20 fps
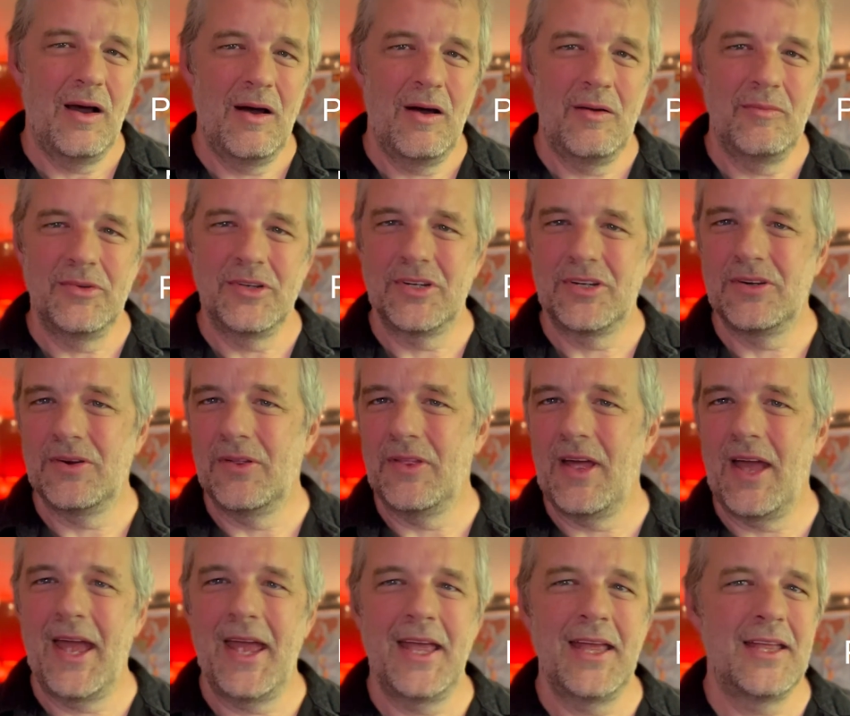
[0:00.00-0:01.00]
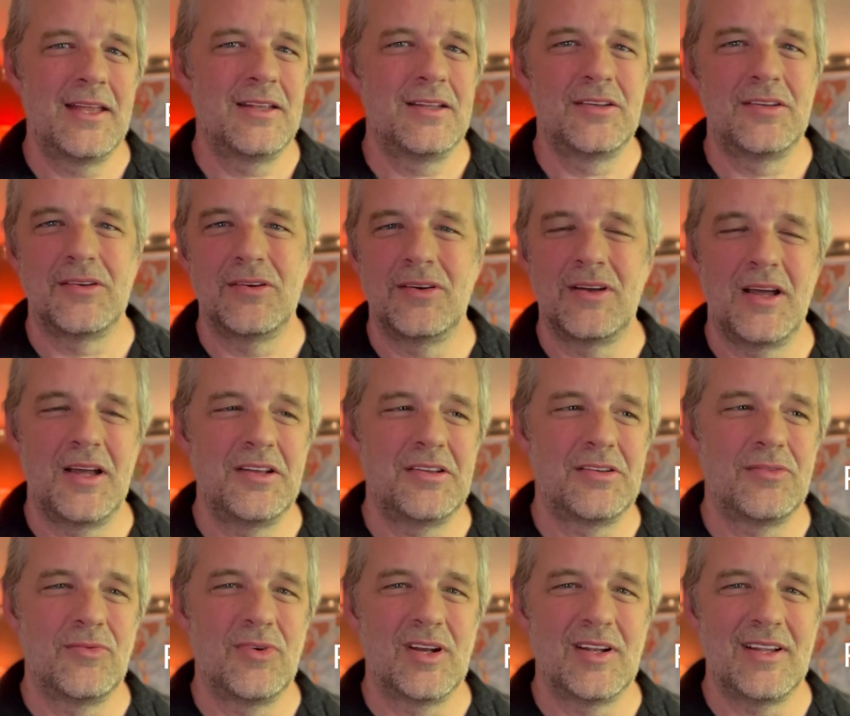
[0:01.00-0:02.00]
Make sure the hands are
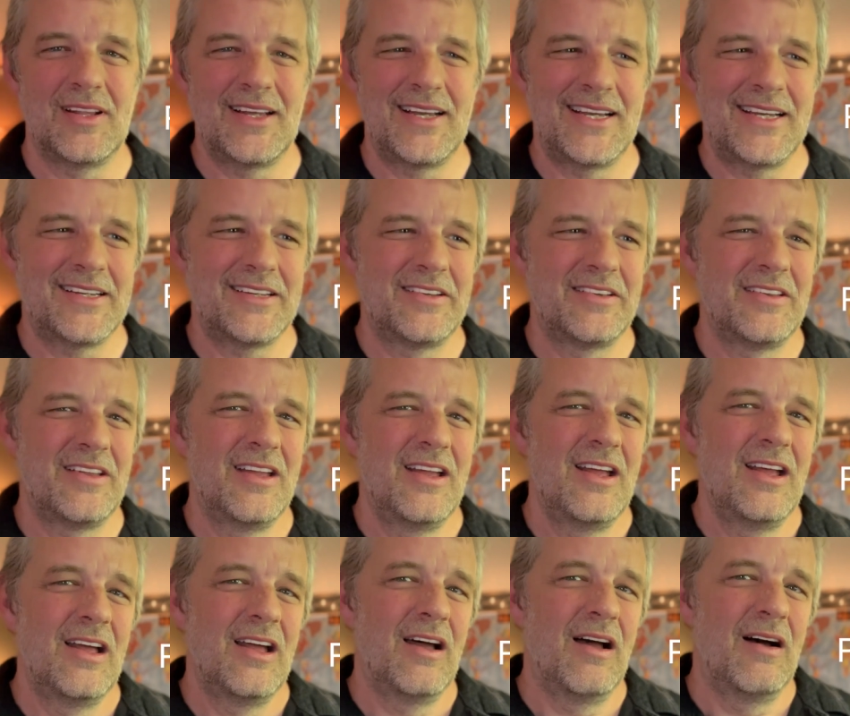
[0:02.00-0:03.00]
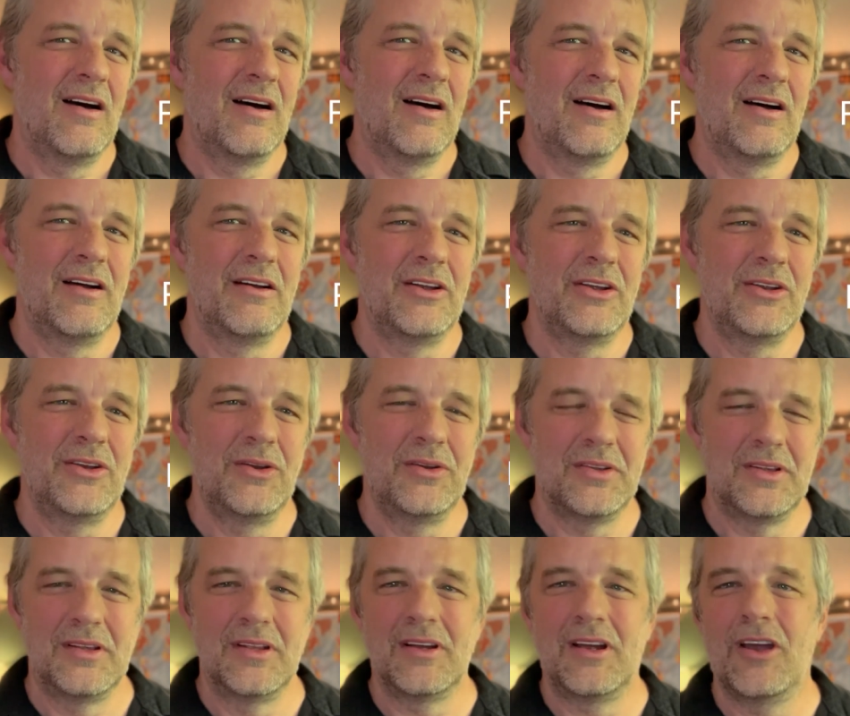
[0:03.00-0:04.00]
nice and relaxed. You're
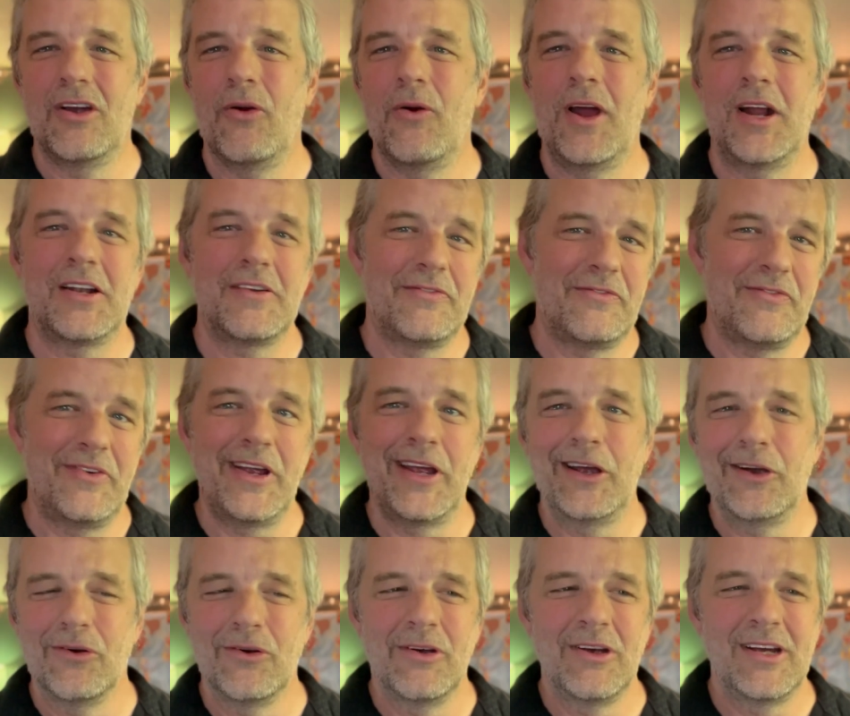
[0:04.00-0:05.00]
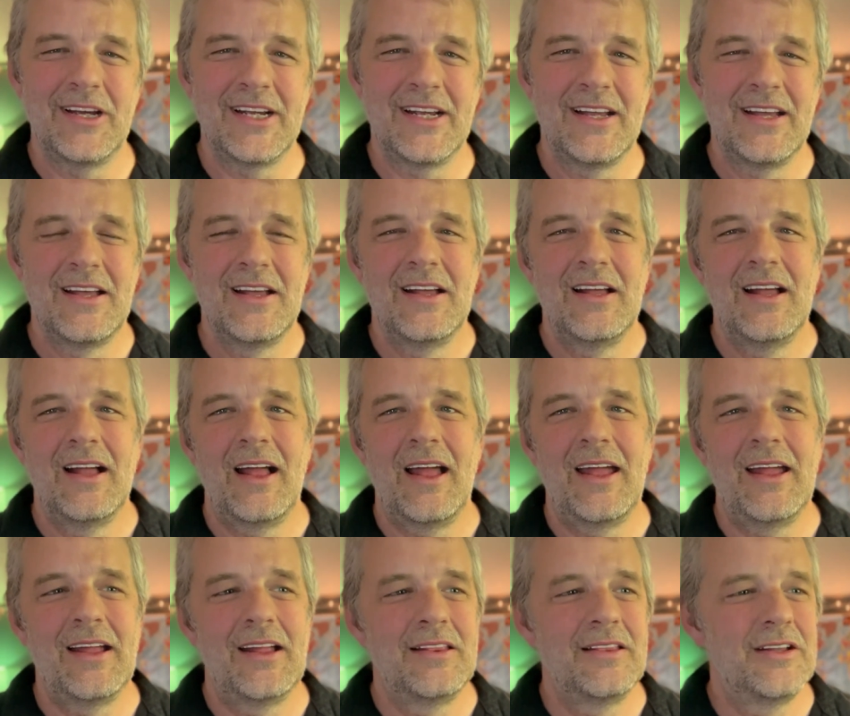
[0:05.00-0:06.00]
using the correct fingering,
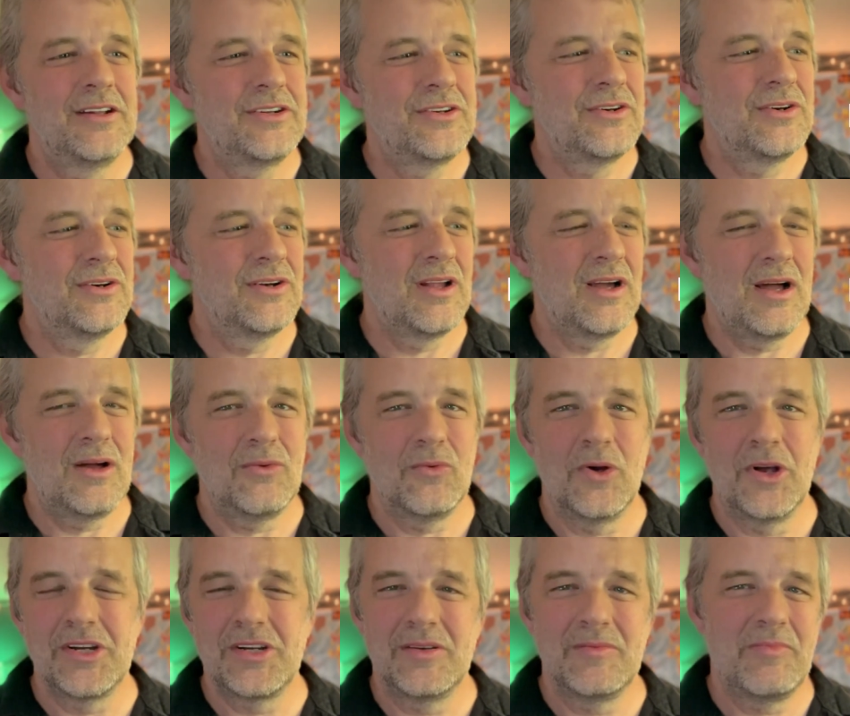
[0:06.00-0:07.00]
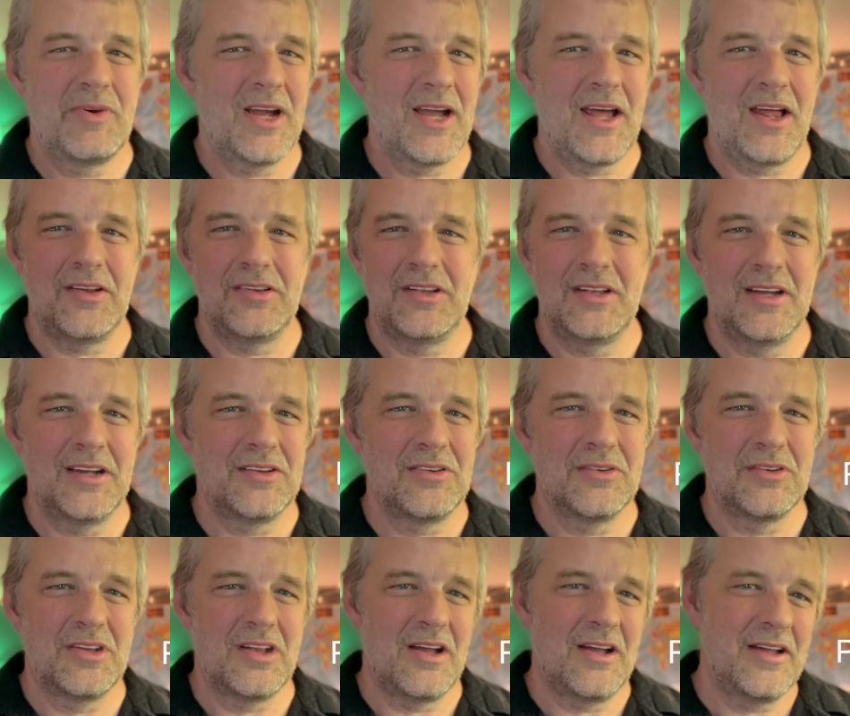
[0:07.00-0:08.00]
and that you're not rushing past the
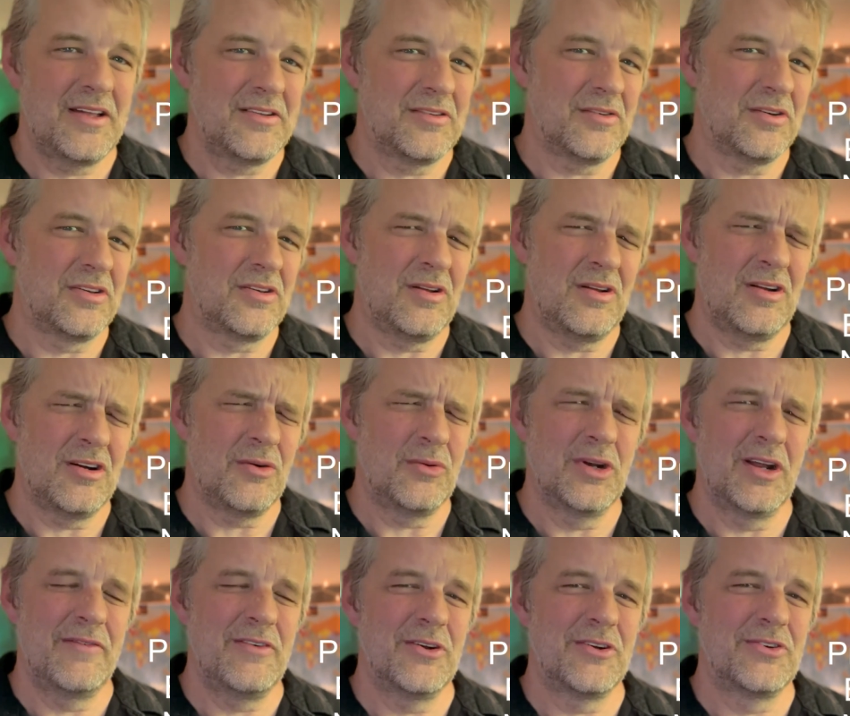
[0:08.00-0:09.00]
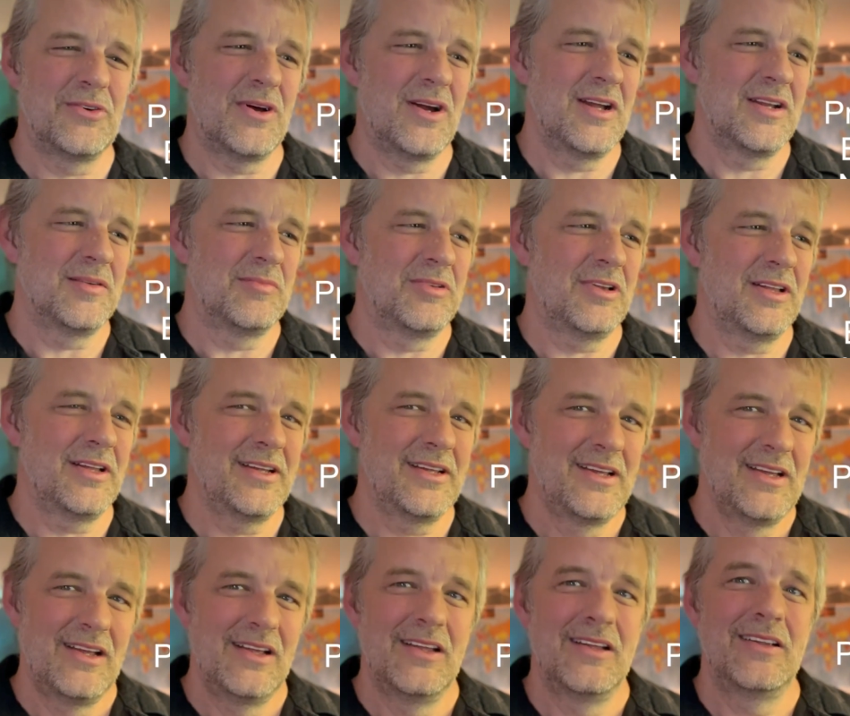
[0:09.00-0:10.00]
exercise or song, whatever you're trying to play,
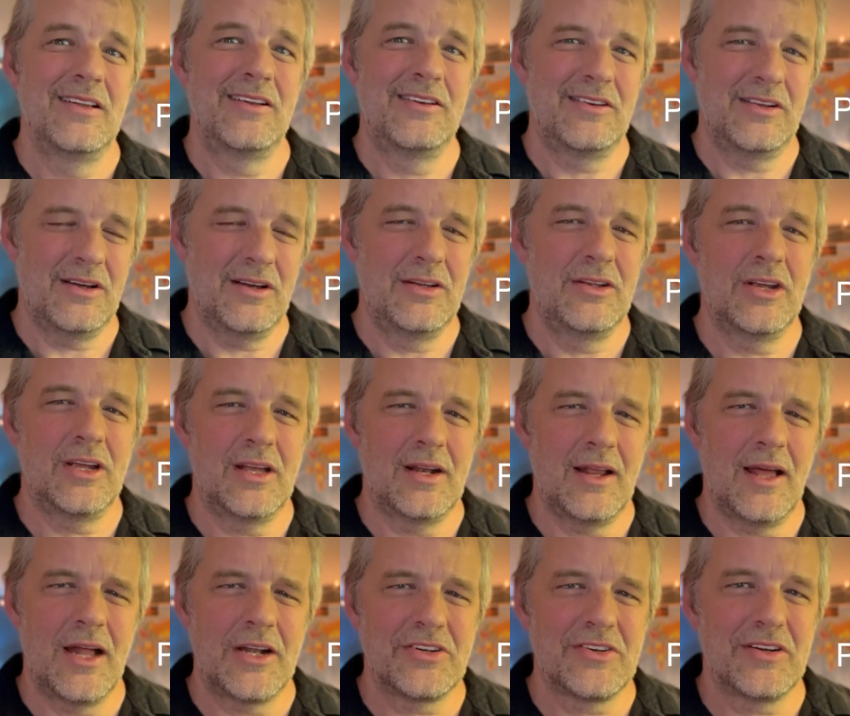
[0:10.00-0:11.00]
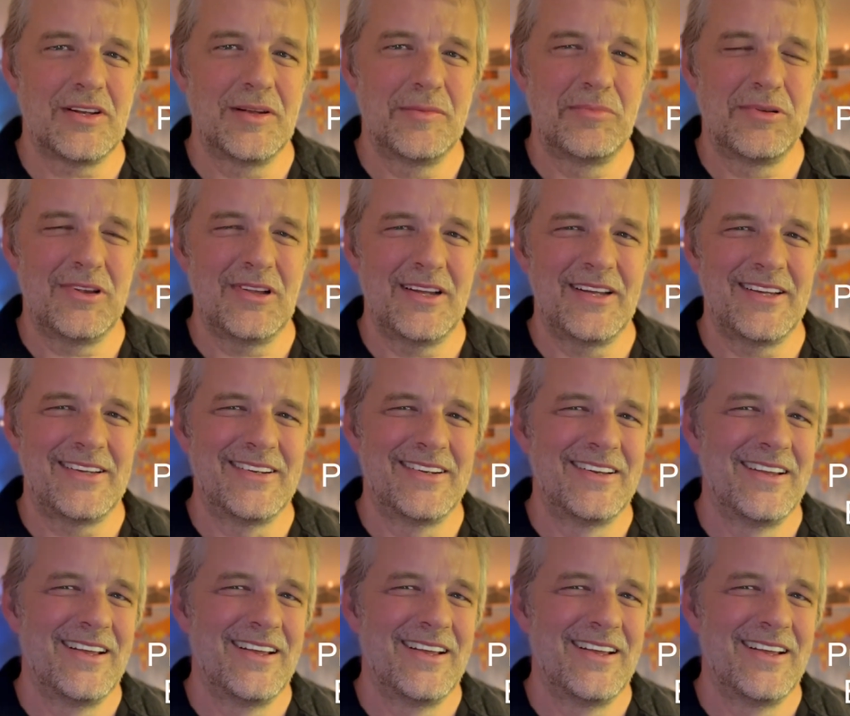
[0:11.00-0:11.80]
until you can actually play it.